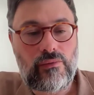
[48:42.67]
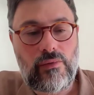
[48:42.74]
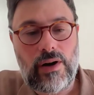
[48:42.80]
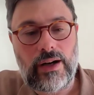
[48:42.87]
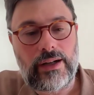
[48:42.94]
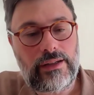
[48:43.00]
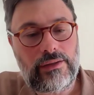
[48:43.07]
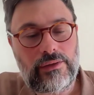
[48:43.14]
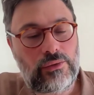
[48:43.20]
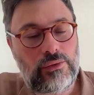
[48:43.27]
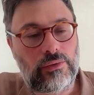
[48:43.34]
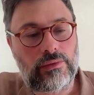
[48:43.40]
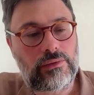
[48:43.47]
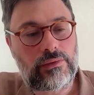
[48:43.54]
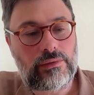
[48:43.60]
why you
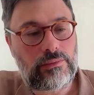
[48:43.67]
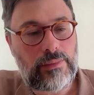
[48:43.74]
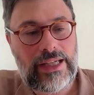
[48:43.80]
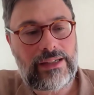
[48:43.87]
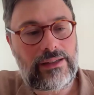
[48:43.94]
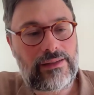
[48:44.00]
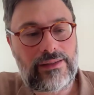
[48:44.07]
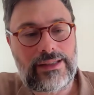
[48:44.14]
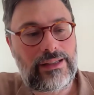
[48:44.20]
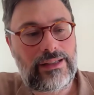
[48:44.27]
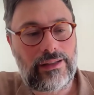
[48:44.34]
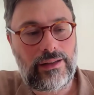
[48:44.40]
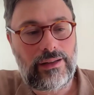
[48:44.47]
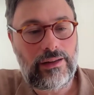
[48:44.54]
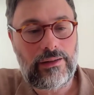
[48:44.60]
don't make
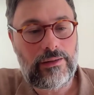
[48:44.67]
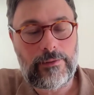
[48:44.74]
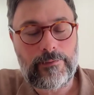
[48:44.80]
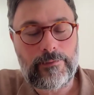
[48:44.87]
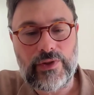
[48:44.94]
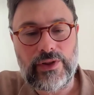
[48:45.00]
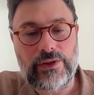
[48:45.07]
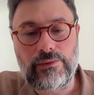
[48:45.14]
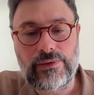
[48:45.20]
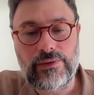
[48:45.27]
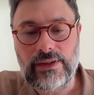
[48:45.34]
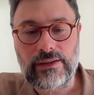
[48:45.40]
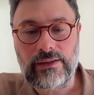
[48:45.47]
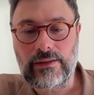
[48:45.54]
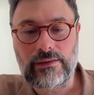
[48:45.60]
steel
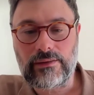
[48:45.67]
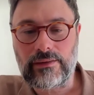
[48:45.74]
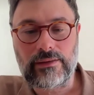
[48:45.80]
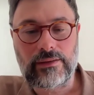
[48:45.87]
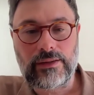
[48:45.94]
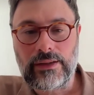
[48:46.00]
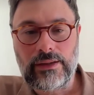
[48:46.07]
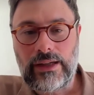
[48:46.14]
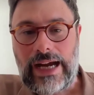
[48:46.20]
using